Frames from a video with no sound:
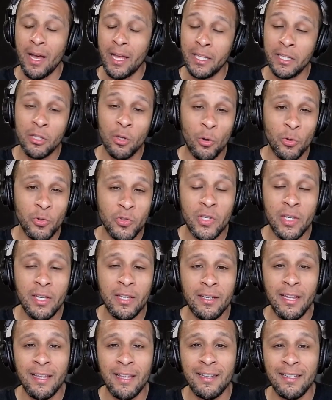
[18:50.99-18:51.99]
I don't see
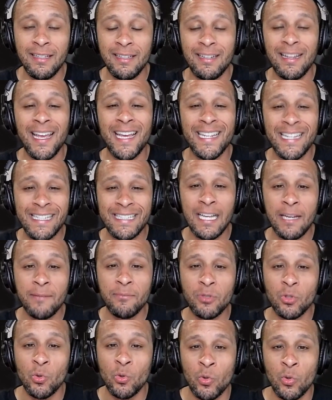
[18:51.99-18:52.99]
it ending anytime
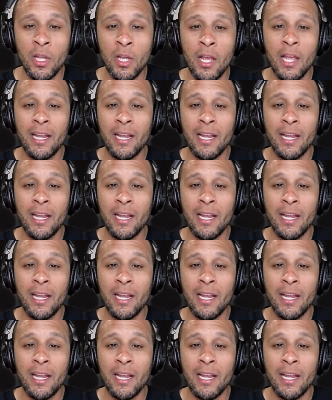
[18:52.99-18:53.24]
soon.